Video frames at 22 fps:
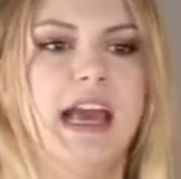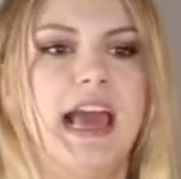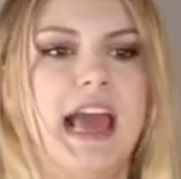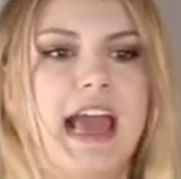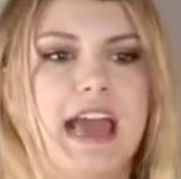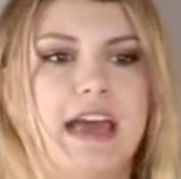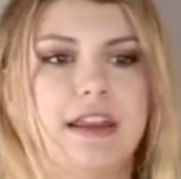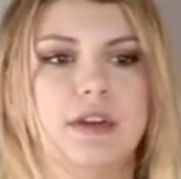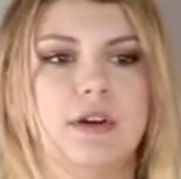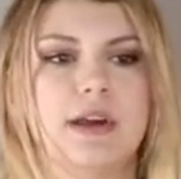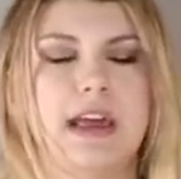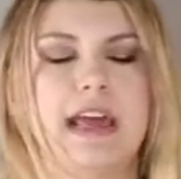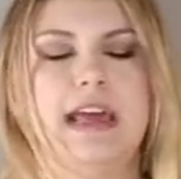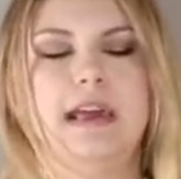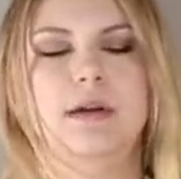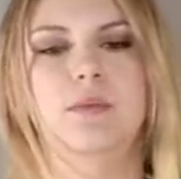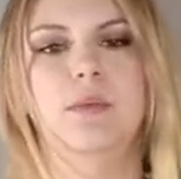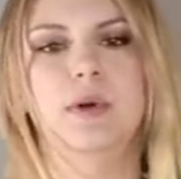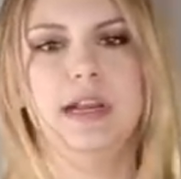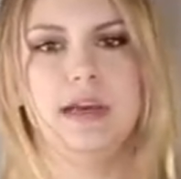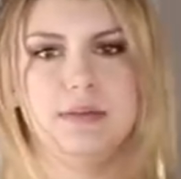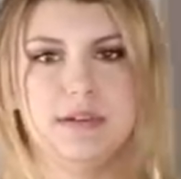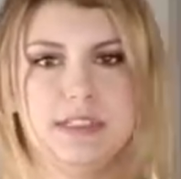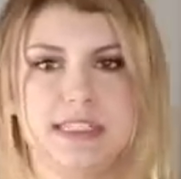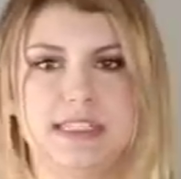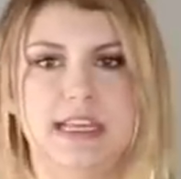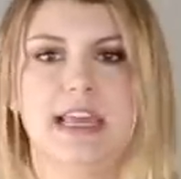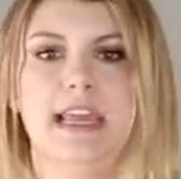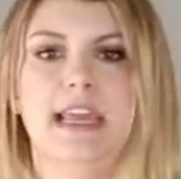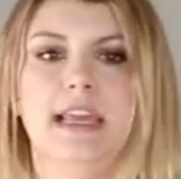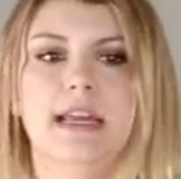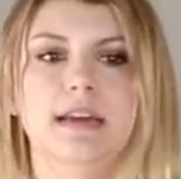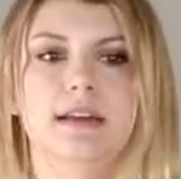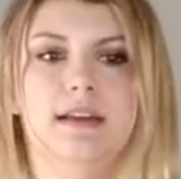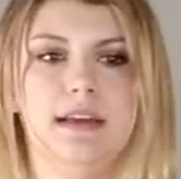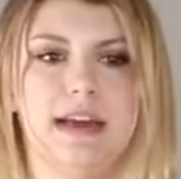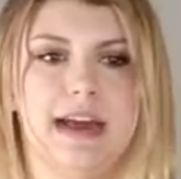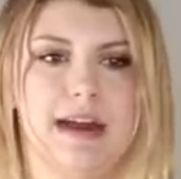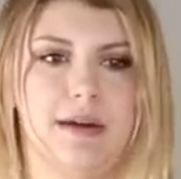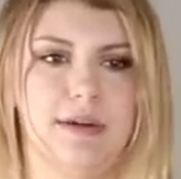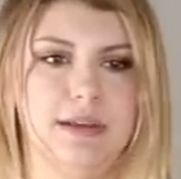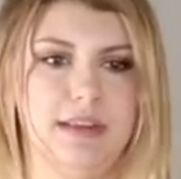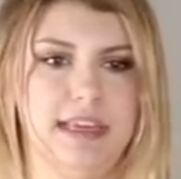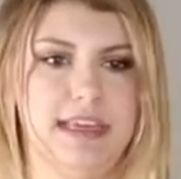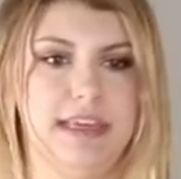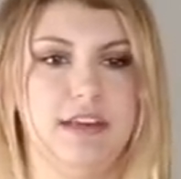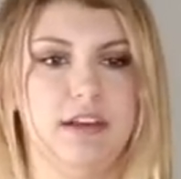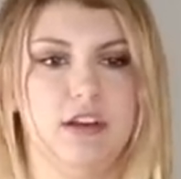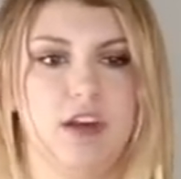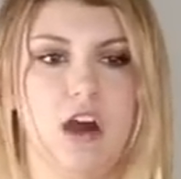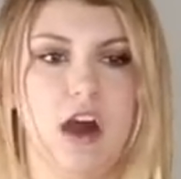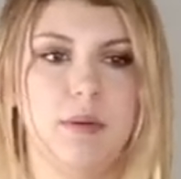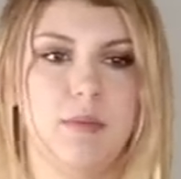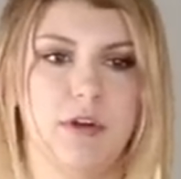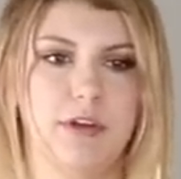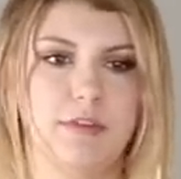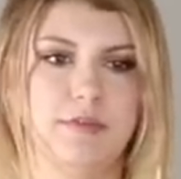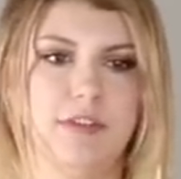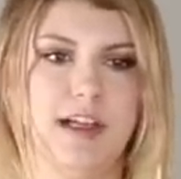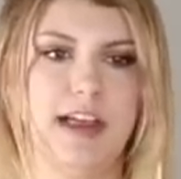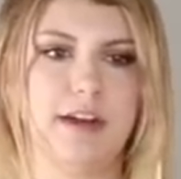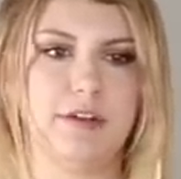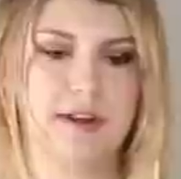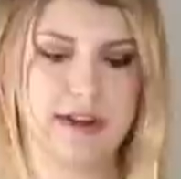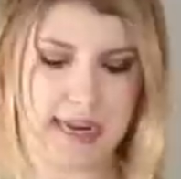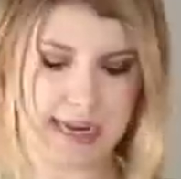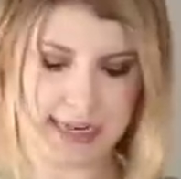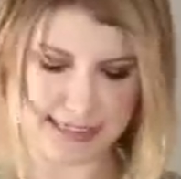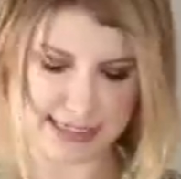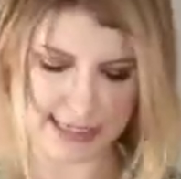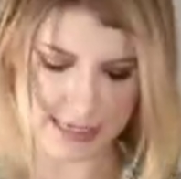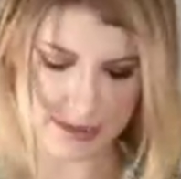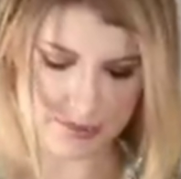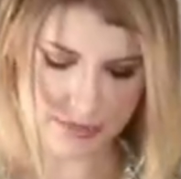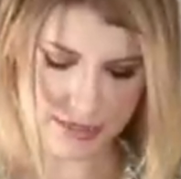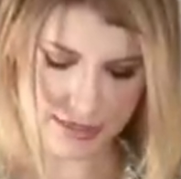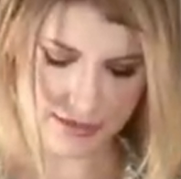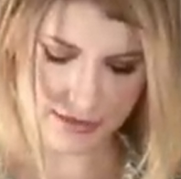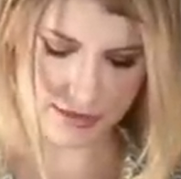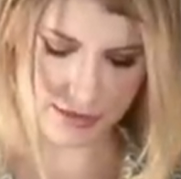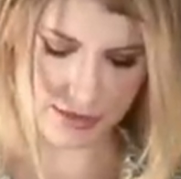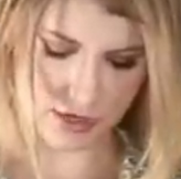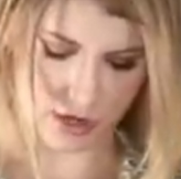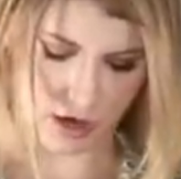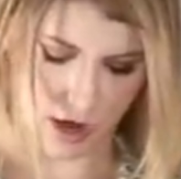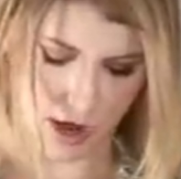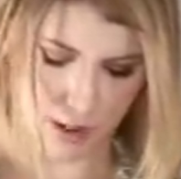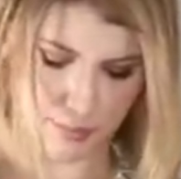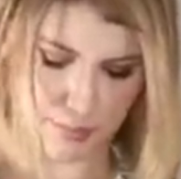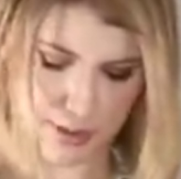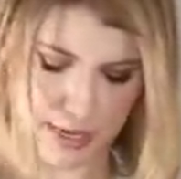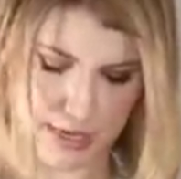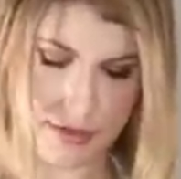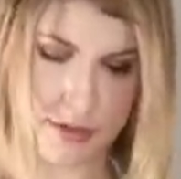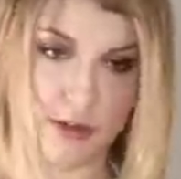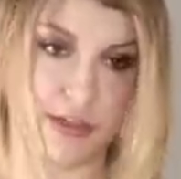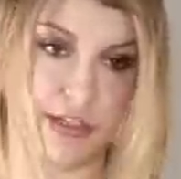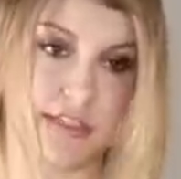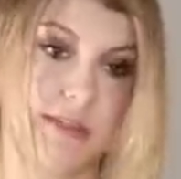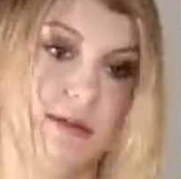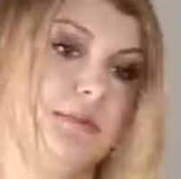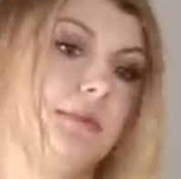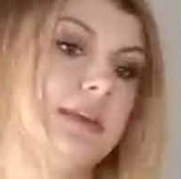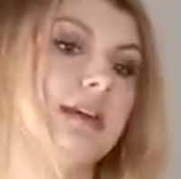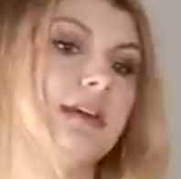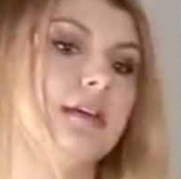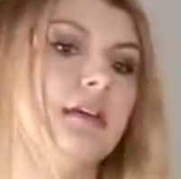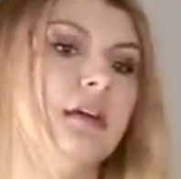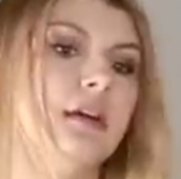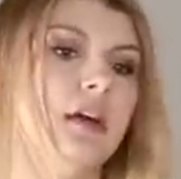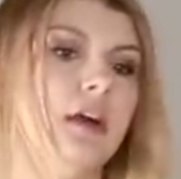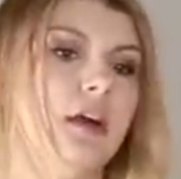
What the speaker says: And okay, what I was saying, how it like got more flattering, I did have like the top button or something